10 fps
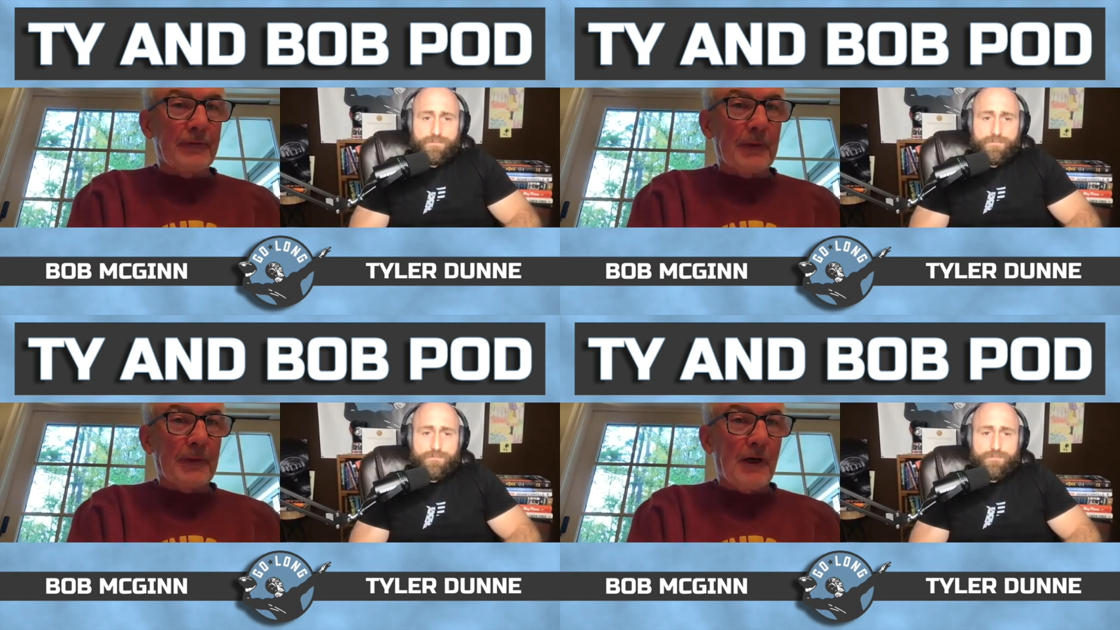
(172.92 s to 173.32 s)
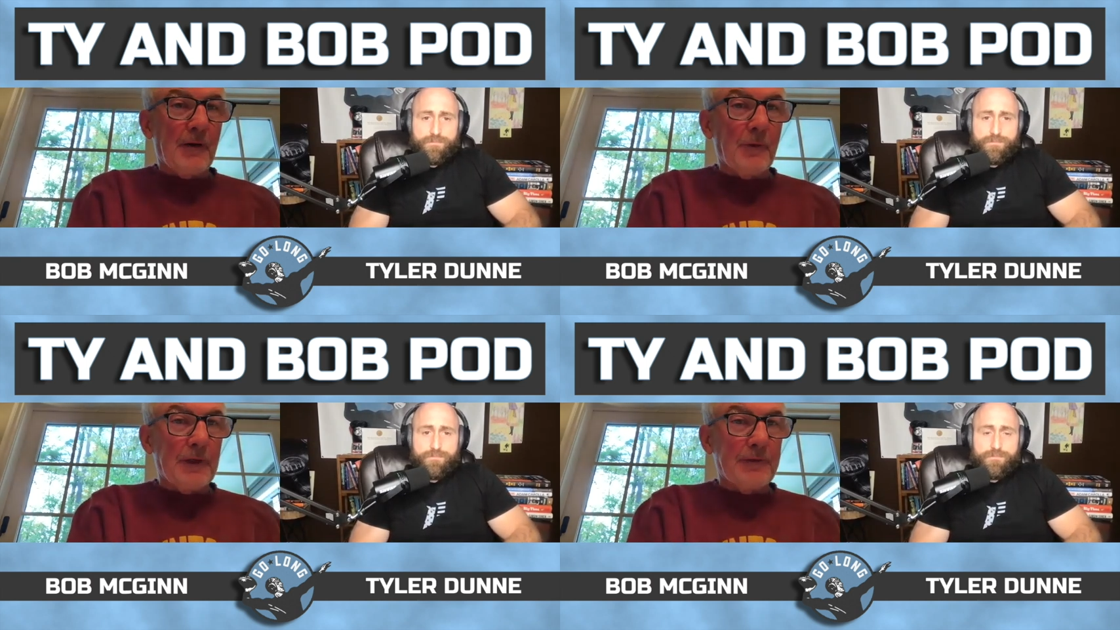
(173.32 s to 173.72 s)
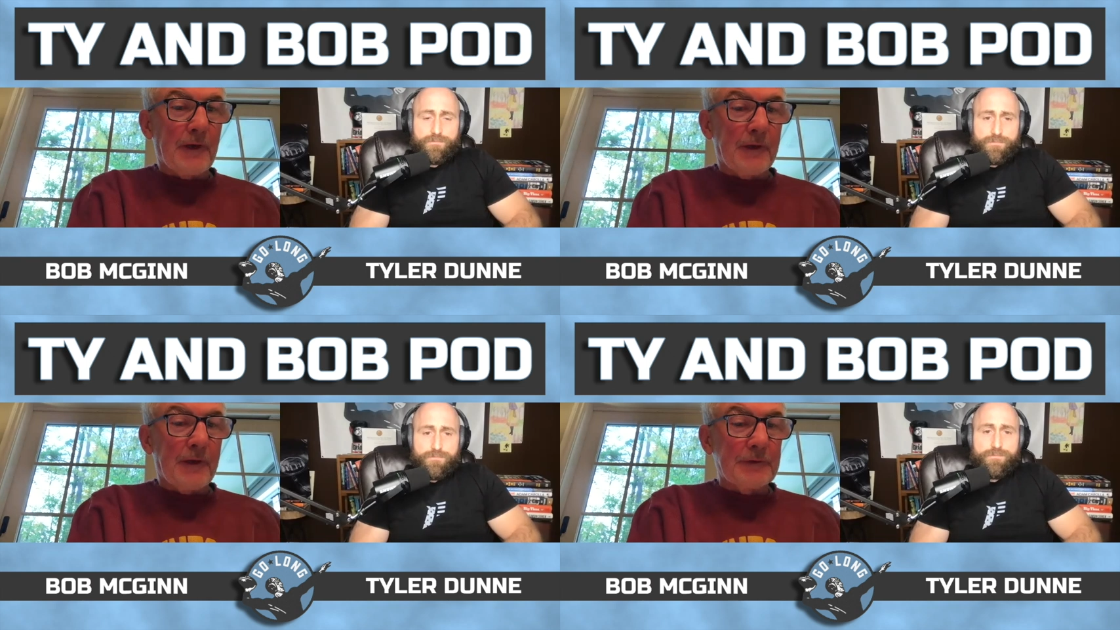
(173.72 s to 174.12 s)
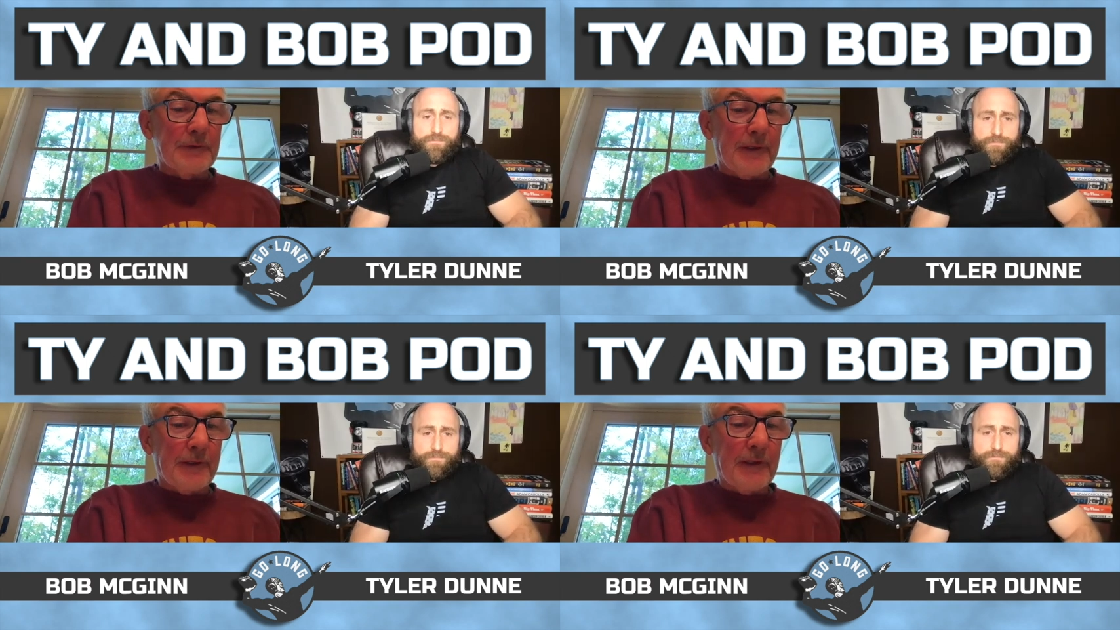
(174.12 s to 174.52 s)
Speaker 1: the Cowboys, I would say
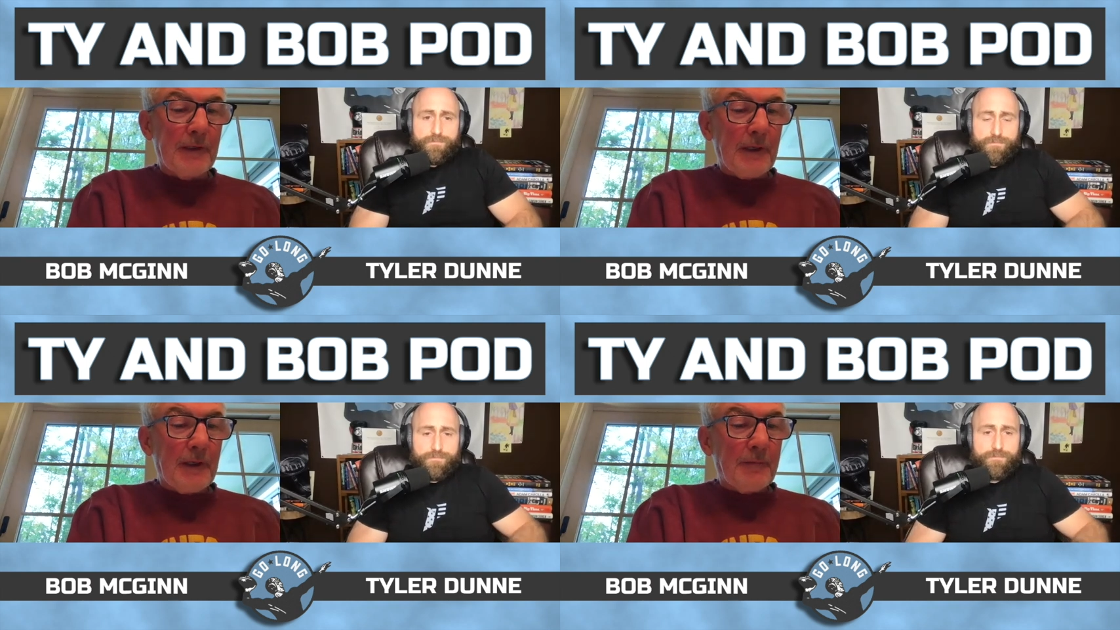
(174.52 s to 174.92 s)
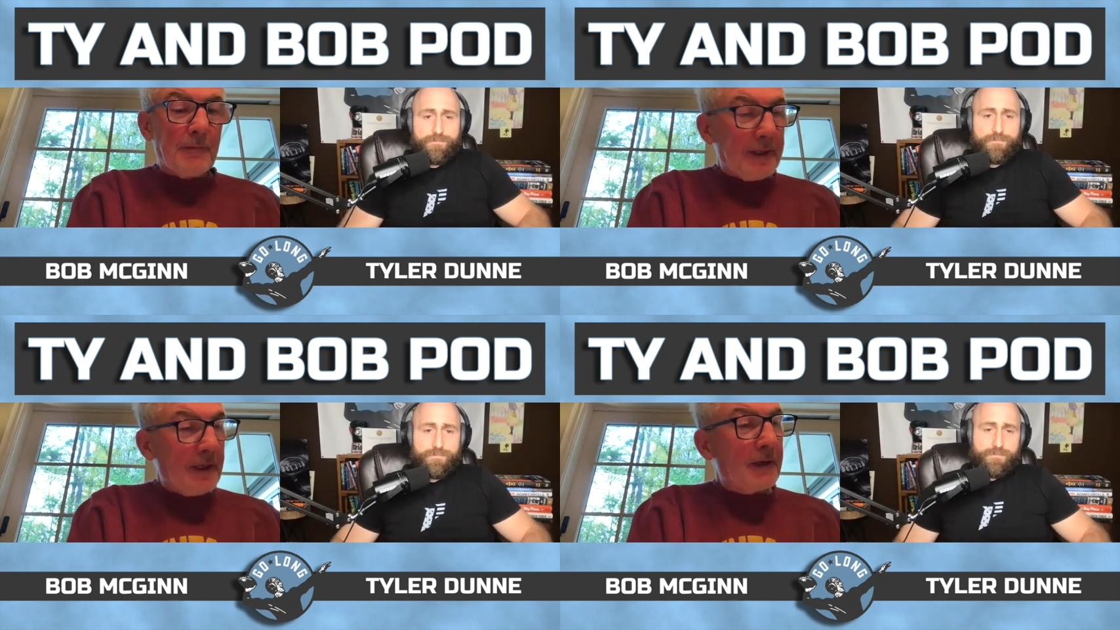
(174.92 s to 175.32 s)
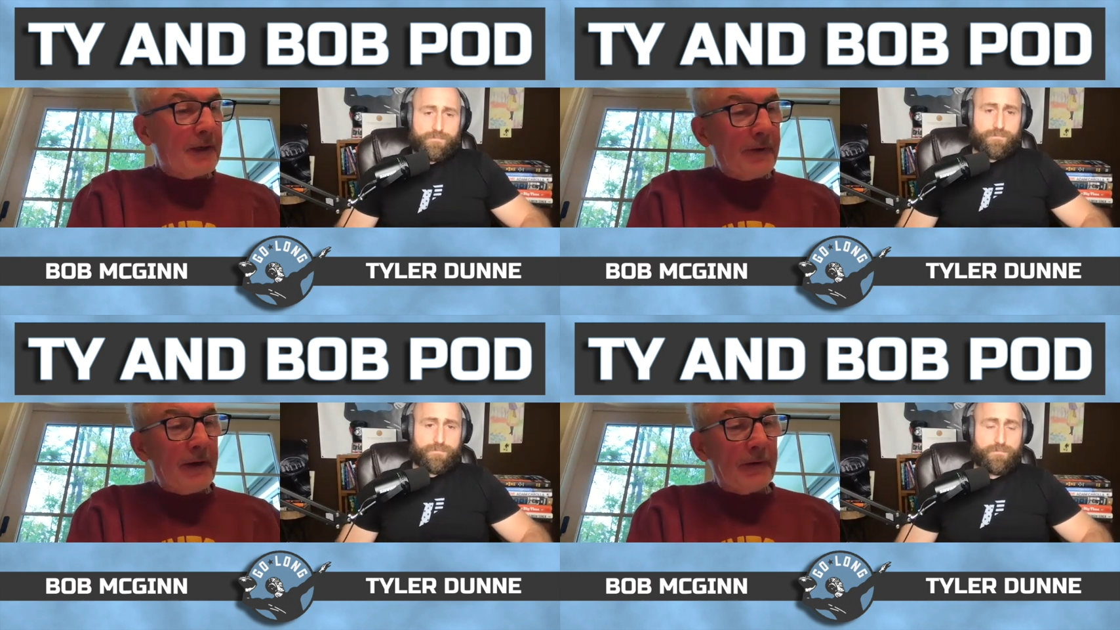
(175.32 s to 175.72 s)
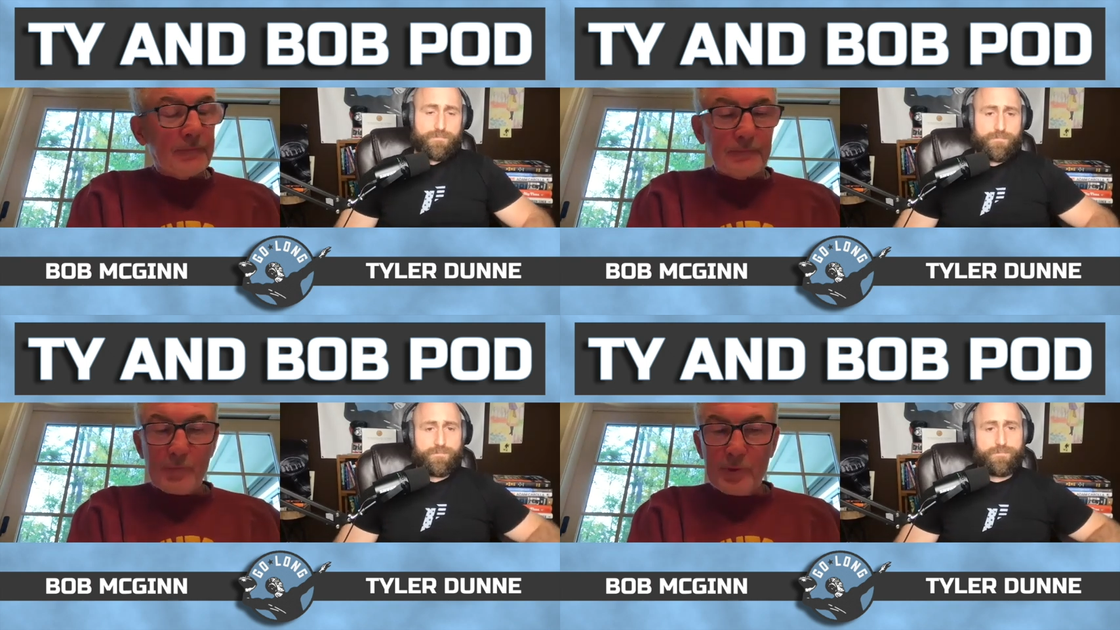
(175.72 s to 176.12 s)
but he hung in there and
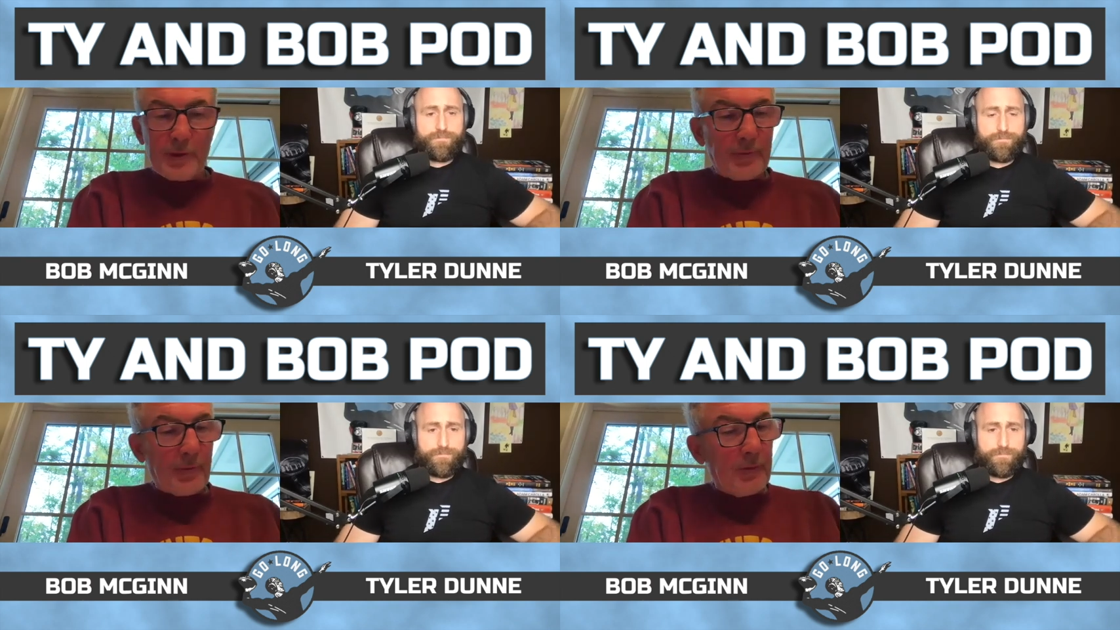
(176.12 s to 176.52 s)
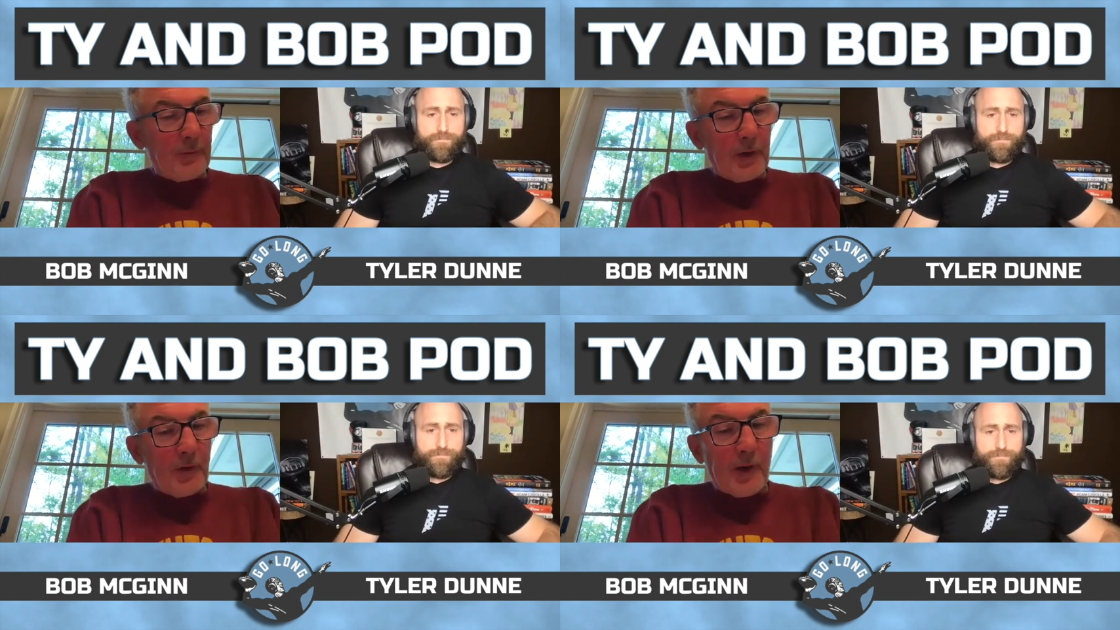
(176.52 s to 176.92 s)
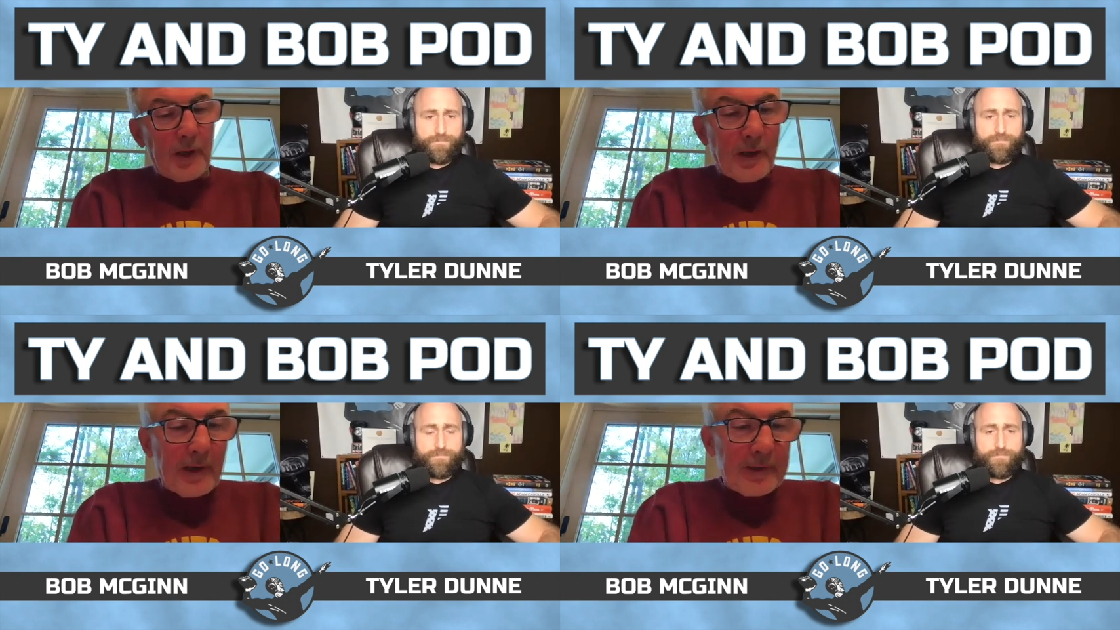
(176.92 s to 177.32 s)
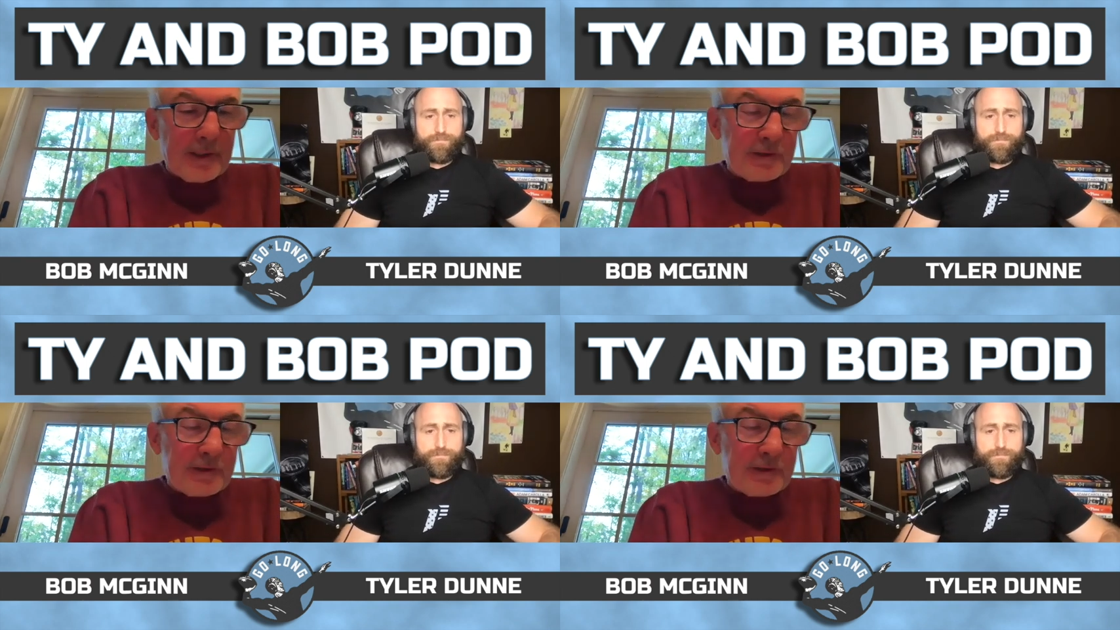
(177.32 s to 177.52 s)
really threw the ball well. All right, his